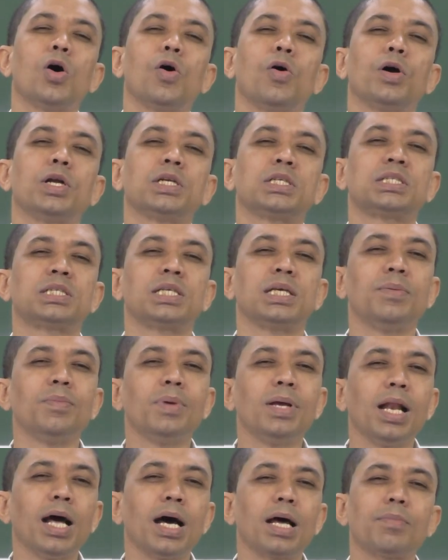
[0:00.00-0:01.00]
when
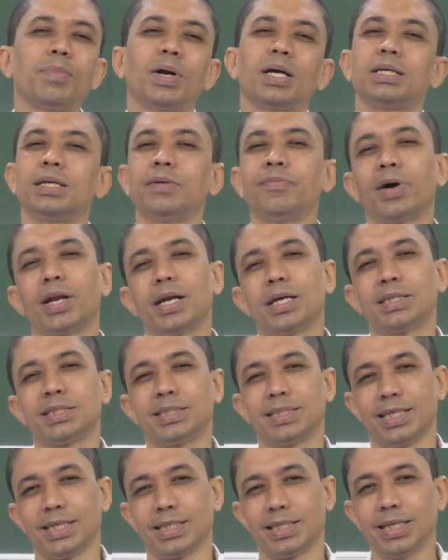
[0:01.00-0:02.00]
similar but
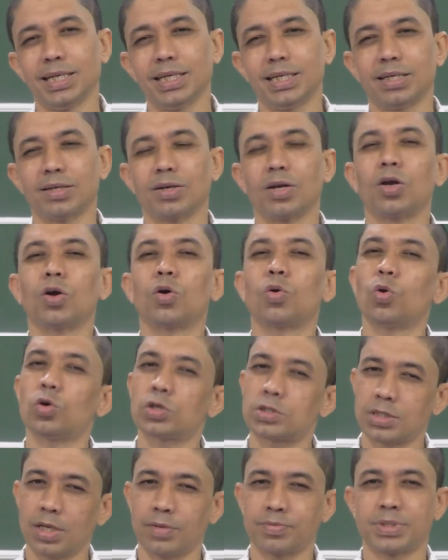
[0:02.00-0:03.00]
differentiated
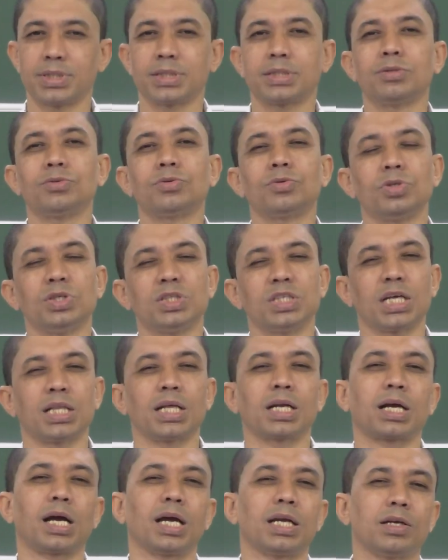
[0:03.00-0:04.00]
close substitute to each
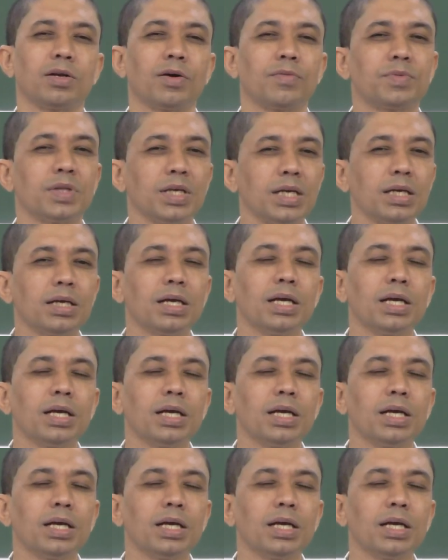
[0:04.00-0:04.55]
other kind of thing